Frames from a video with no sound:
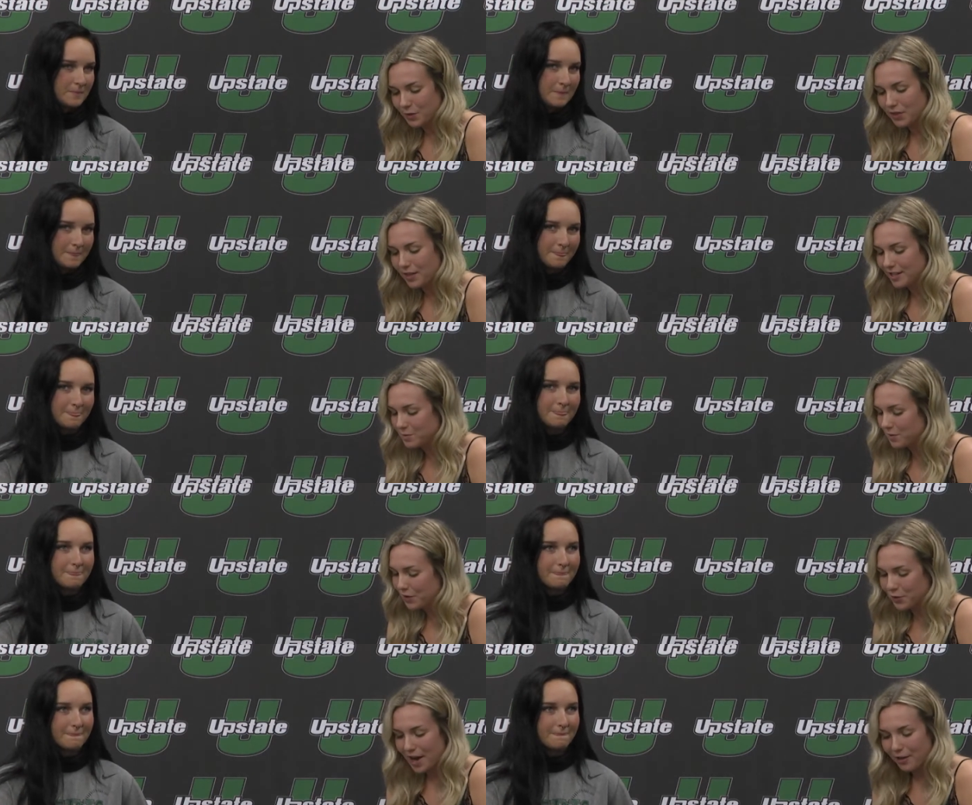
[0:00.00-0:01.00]
Speaker 1: With things moving
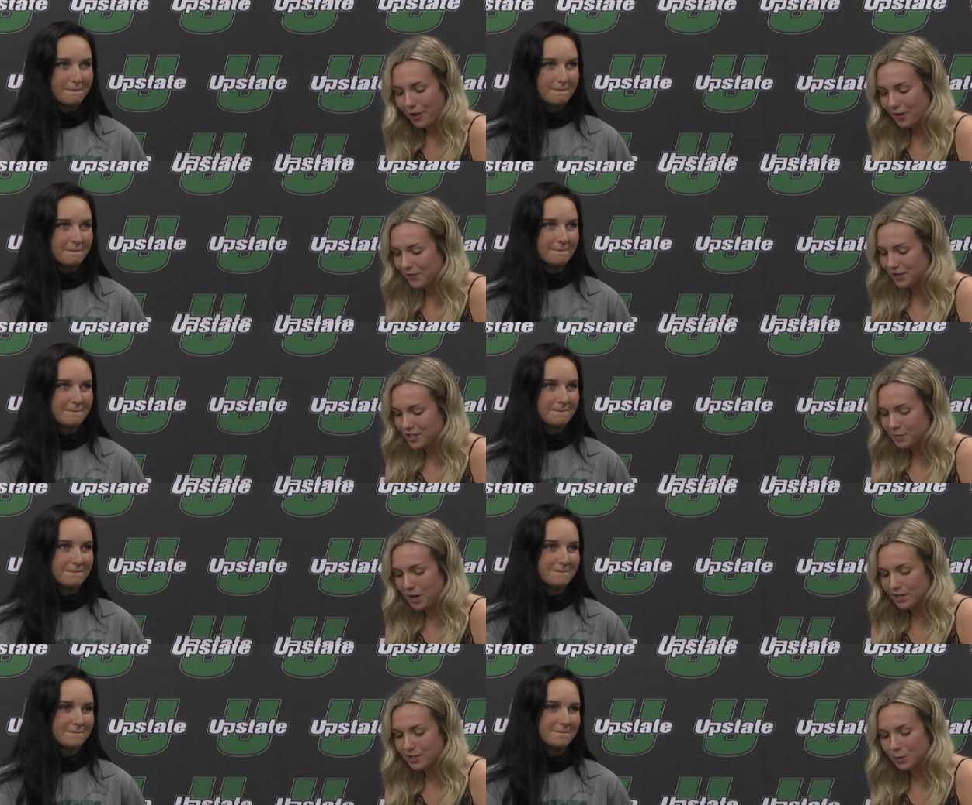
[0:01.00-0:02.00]
right along for the
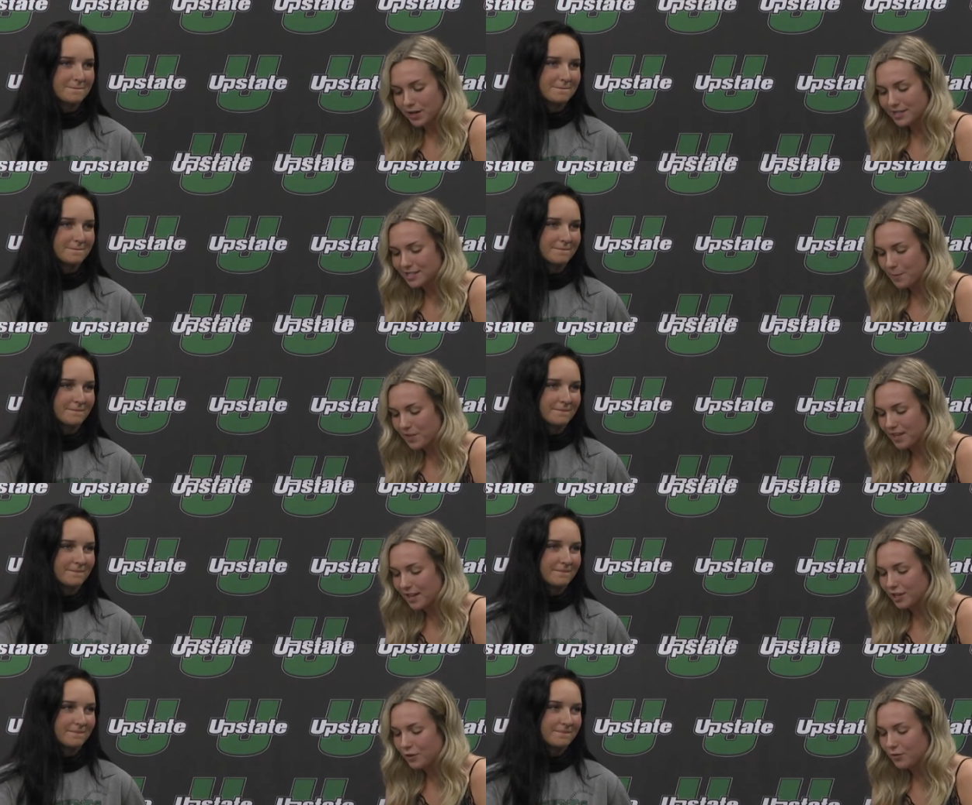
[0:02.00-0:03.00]
Spartans, what is something
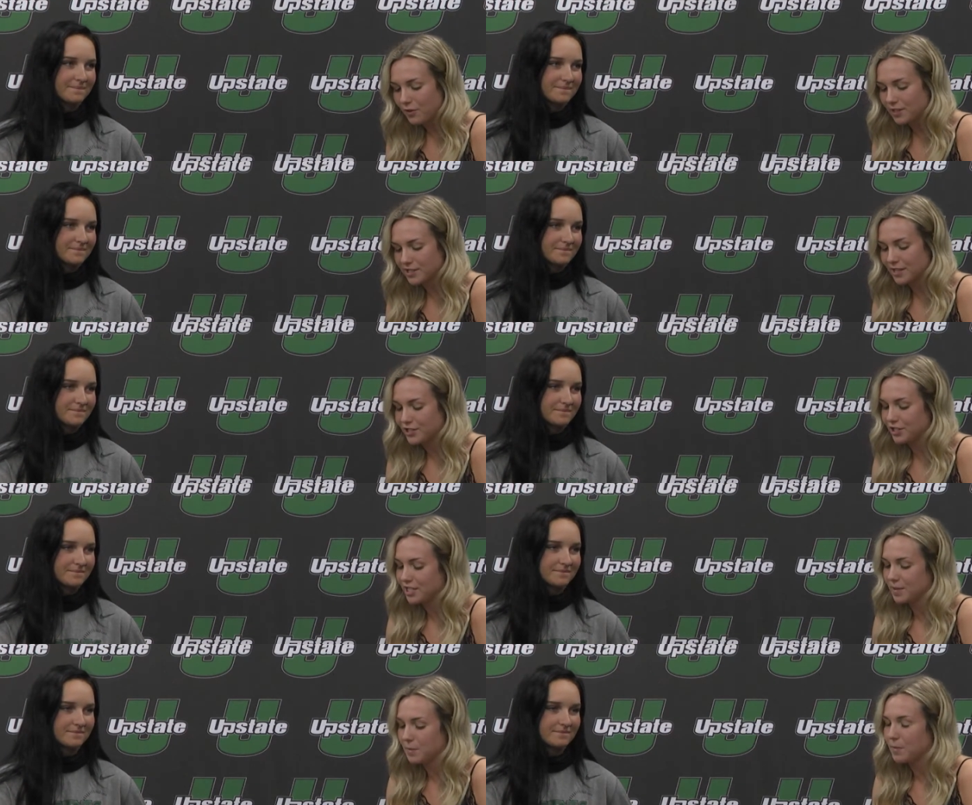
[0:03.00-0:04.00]
that you feel sets your
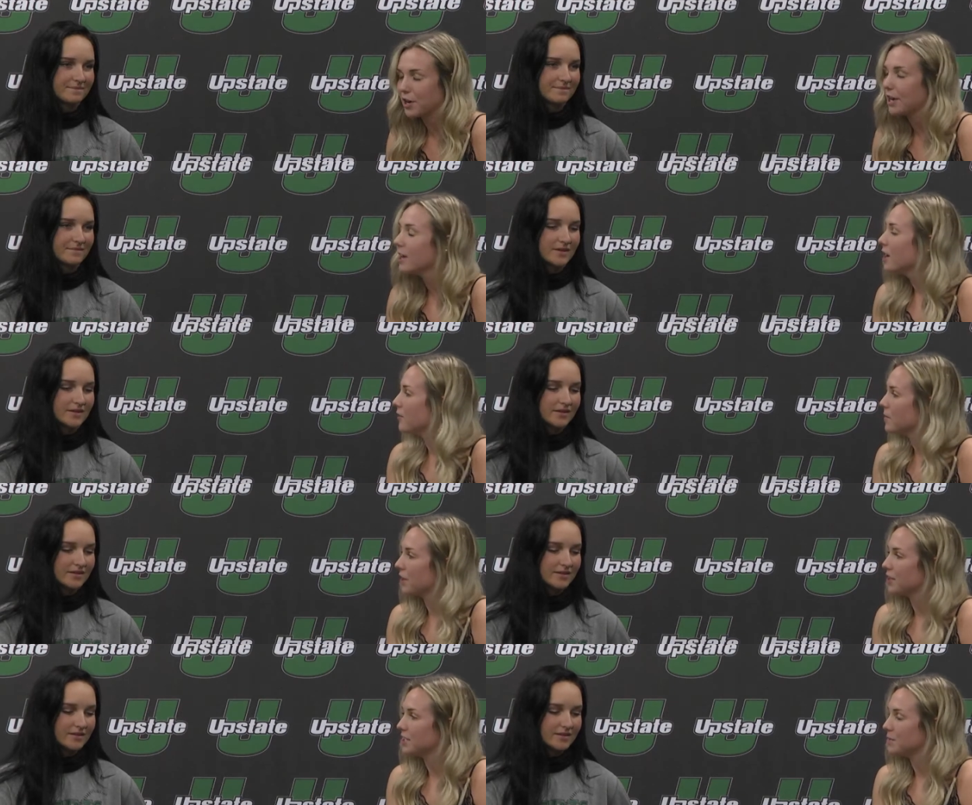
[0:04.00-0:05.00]
team apart from
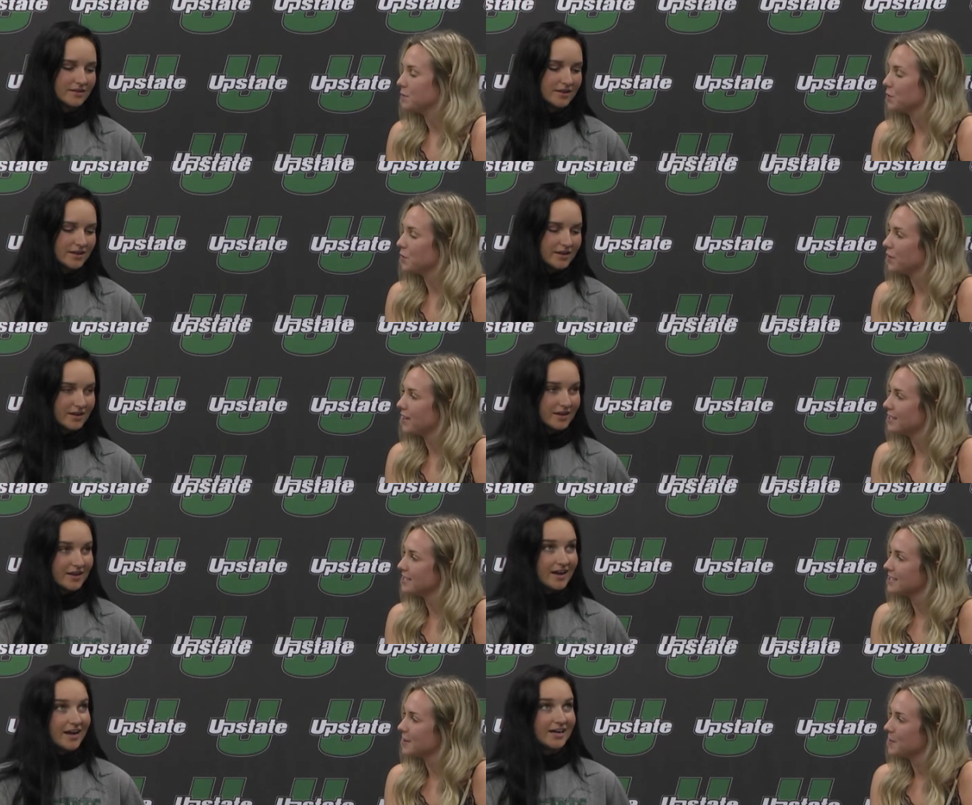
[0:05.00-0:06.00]
other teams you will
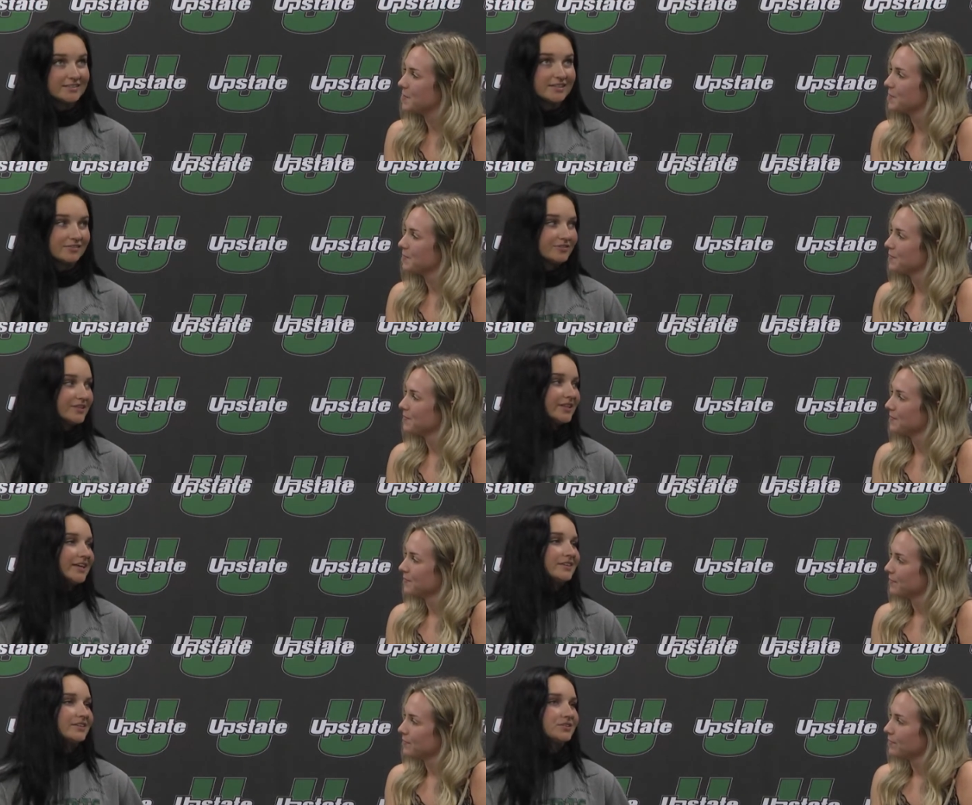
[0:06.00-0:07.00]
face?
Speaker 2: I definitely
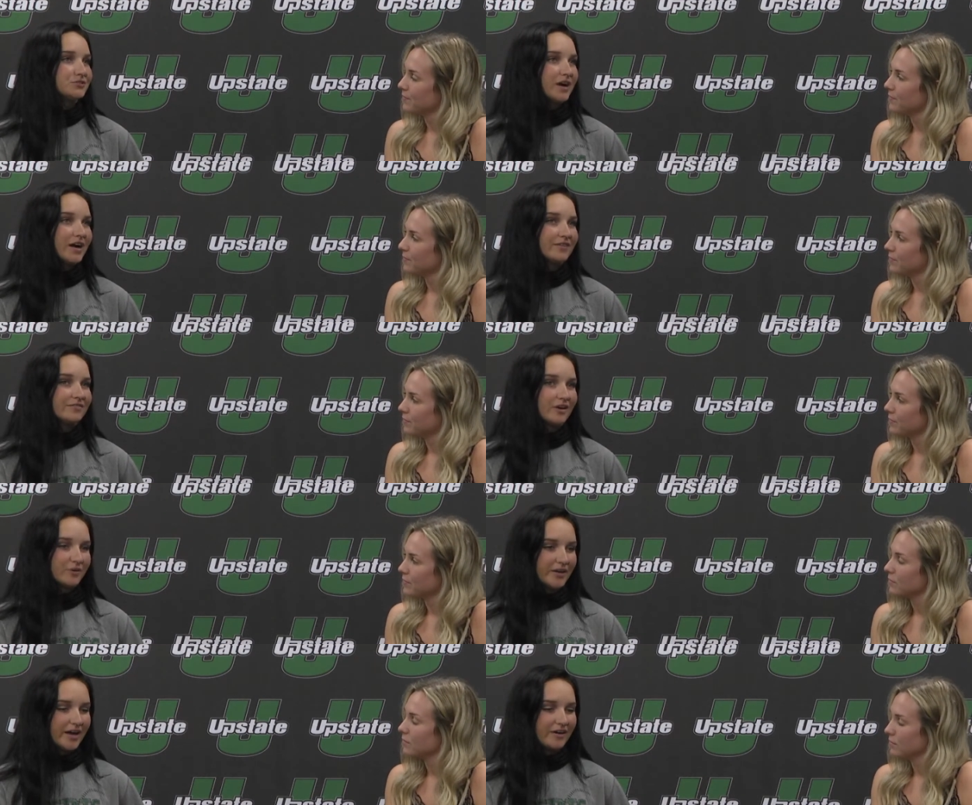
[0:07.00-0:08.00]
think the drive that
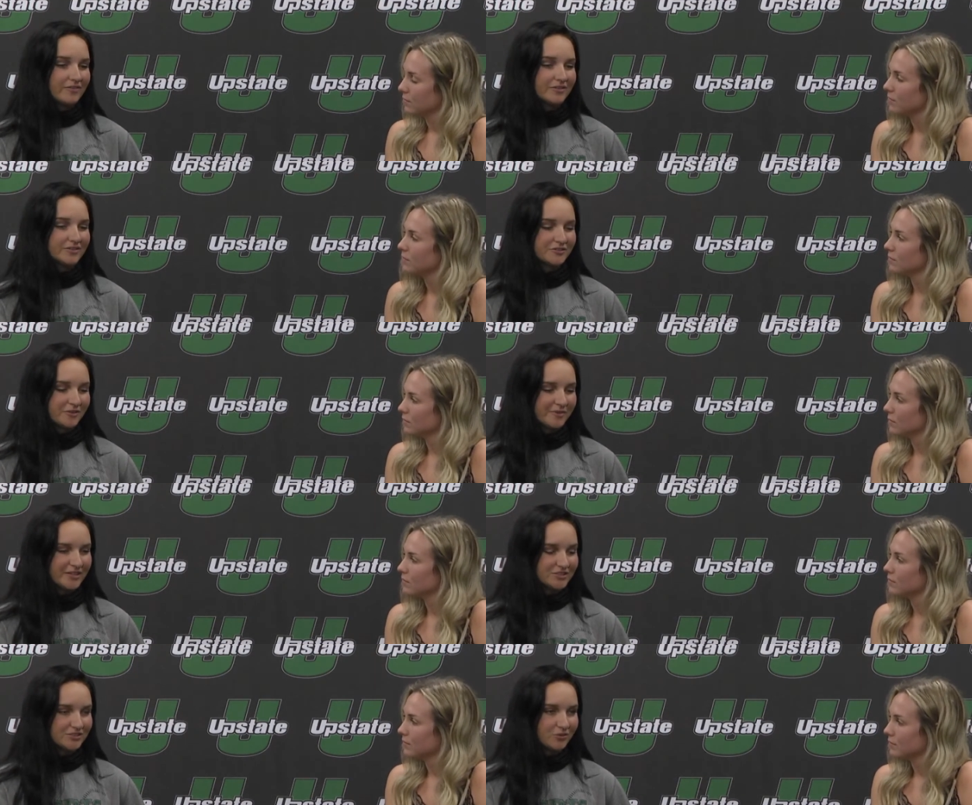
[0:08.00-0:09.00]
we have and the
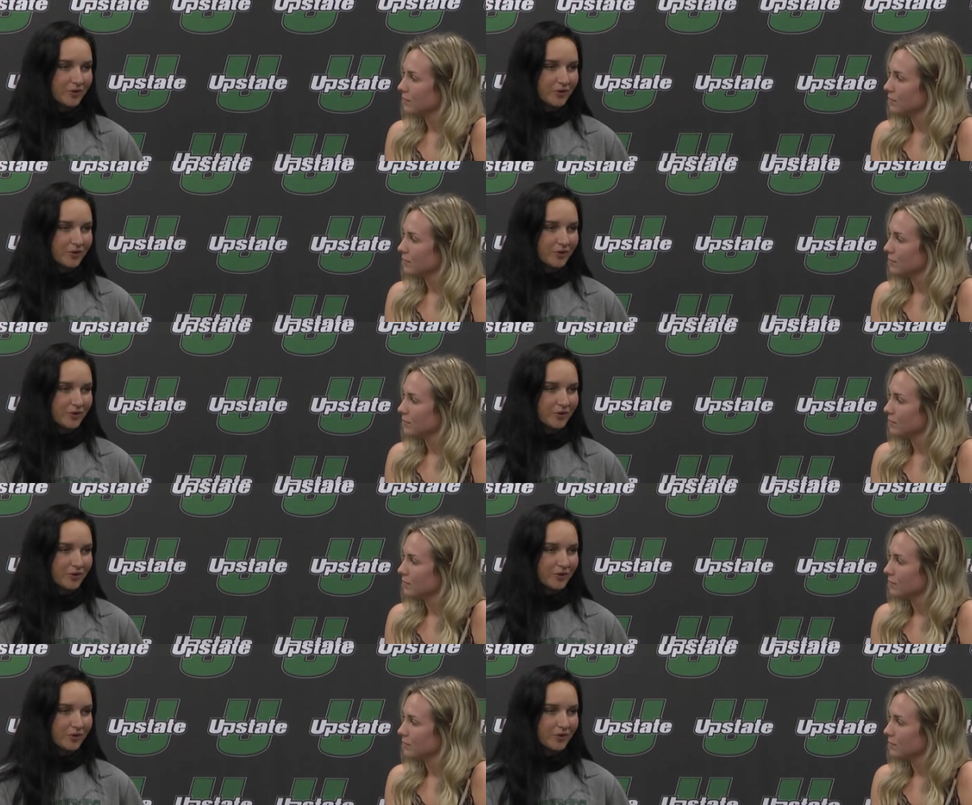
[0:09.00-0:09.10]
determination to